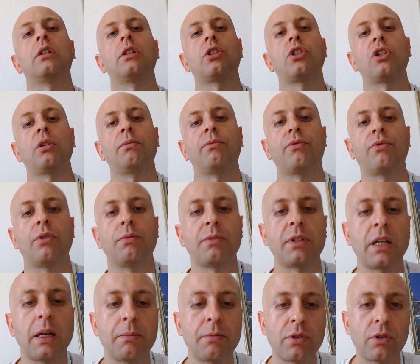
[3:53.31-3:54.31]
chip from
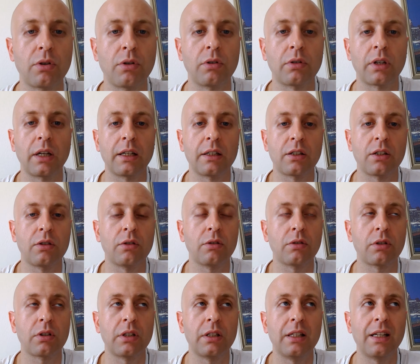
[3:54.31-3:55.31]
Samsung,
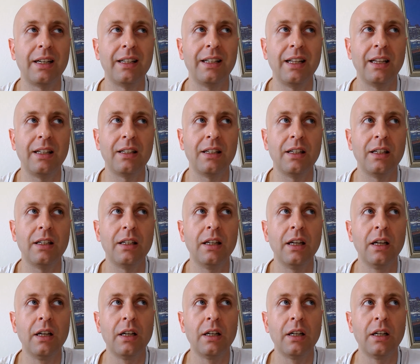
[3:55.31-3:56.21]
Exynos 980